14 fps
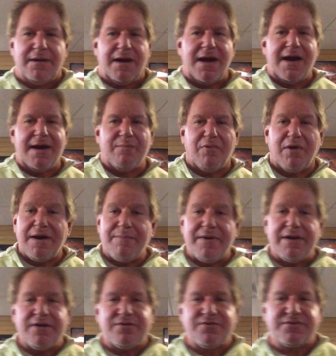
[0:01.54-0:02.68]
Hi, Brian
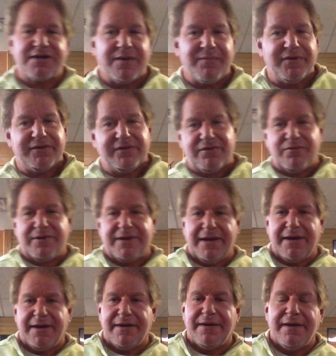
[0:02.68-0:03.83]
is coming to you
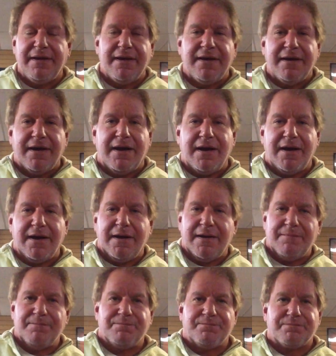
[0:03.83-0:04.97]
again.
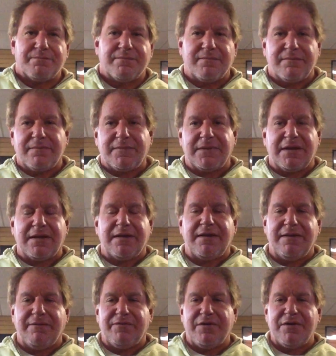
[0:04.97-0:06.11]
Um,
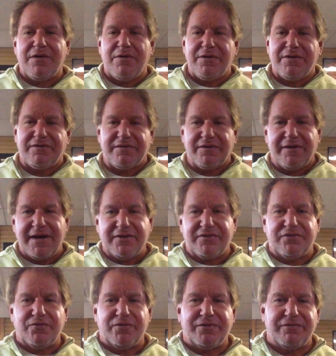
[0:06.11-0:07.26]
if you notice the
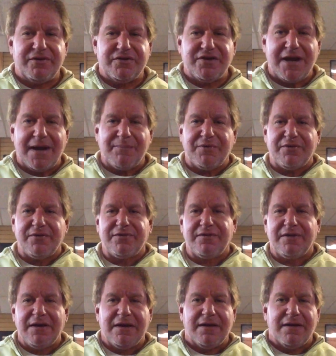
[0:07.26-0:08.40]
last two or three chapters,
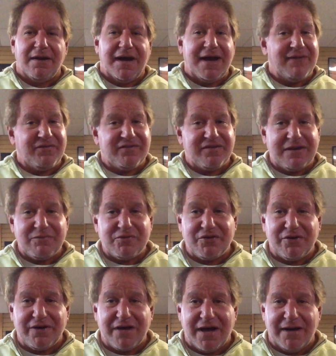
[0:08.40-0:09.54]
I have the same
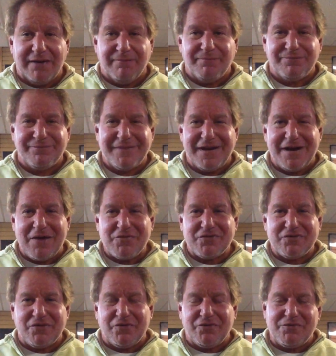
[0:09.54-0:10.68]
shirt on. And I was
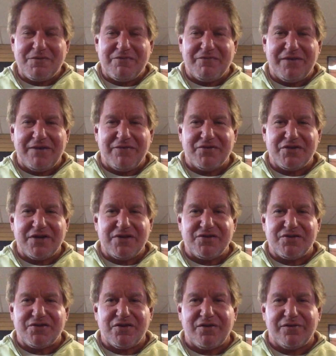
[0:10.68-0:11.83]
told, do me a favor, change
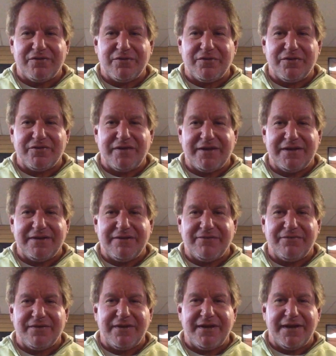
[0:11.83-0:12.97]
your shirt so it looks like a
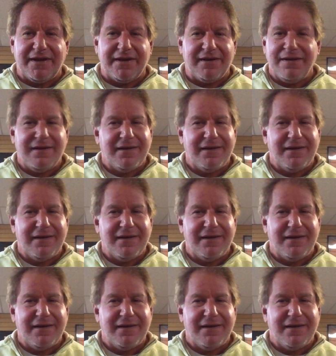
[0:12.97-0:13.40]
different day.